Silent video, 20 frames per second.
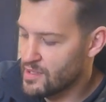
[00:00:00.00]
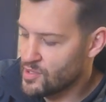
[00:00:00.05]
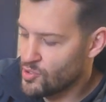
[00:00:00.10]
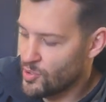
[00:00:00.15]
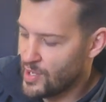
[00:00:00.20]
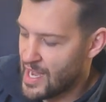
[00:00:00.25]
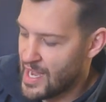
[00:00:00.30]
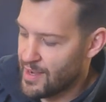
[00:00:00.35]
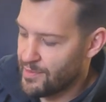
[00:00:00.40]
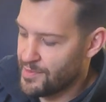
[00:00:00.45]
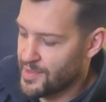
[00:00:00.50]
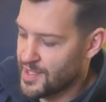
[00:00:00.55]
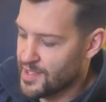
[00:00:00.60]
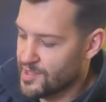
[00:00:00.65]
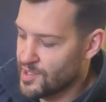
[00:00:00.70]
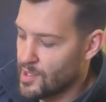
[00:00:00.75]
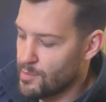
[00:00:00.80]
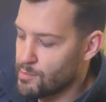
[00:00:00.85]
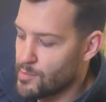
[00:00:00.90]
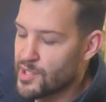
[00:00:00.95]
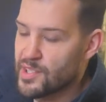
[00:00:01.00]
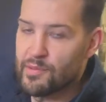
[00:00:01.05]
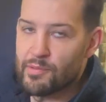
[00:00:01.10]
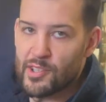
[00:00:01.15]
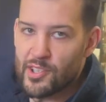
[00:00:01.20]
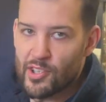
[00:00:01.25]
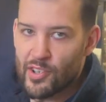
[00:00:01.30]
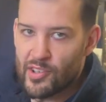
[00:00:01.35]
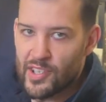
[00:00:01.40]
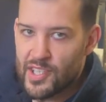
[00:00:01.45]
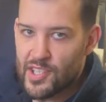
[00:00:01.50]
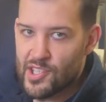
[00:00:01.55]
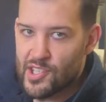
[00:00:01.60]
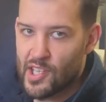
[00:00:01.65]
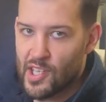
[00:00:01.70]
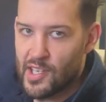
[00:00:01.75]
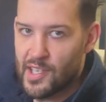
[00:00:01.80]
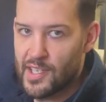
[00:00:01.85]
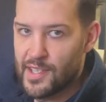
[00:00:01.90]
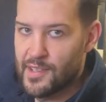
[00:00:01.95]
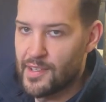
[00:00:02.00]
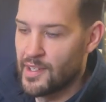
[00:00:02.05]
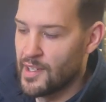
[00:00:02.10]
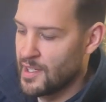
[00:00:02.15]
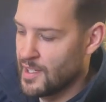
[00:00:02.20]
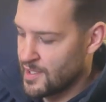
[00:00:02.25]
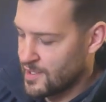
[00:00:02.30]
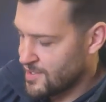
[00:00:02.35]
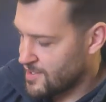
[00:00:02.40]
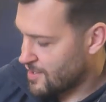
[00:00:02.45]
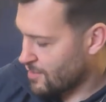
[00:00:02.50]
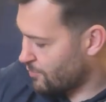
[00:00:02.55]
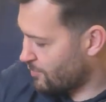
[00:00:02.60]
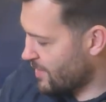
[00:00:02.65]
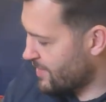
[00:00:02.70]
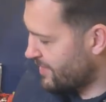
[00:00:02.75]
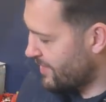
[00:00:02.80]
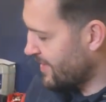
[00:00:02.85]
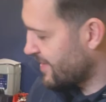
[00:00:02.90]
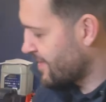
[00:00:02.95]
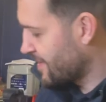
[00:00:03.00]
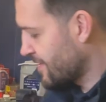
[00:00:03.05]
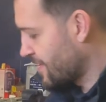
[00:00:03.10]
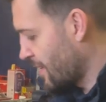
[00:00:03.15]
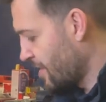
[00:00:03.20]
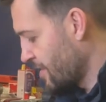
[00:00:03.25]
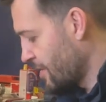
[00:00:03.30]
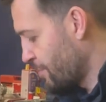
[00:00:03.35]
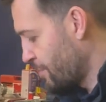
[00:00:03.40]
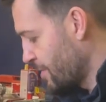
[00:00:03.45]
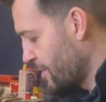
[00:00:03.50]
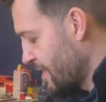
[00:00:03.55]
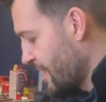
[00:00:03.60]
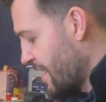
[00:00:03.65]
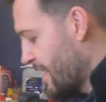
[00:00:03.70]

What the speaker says: you'll have these numbers written on each side. So when this is high up in the